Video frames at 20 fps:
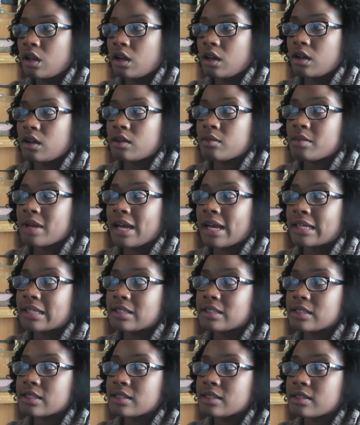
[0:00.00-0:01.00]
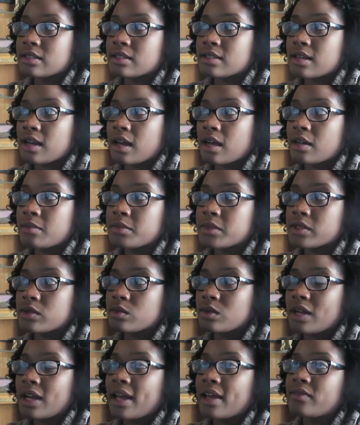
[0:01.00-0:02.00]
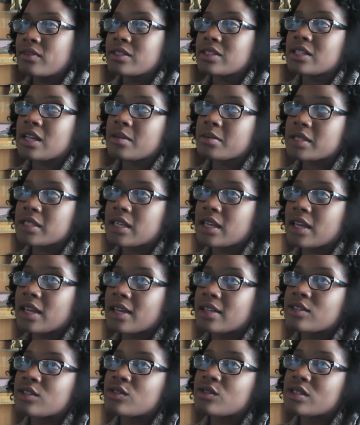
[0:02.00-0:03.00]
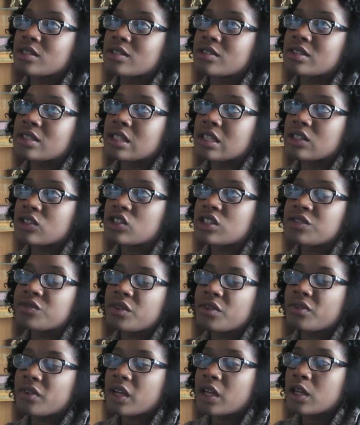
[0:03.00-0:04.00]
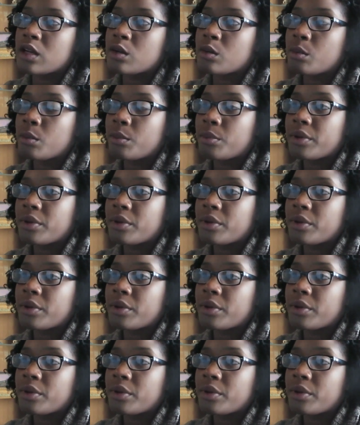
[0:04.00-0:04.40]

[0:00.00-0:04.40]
I stopped. Well, I haven't stopped singing. I do still sing, just for fun.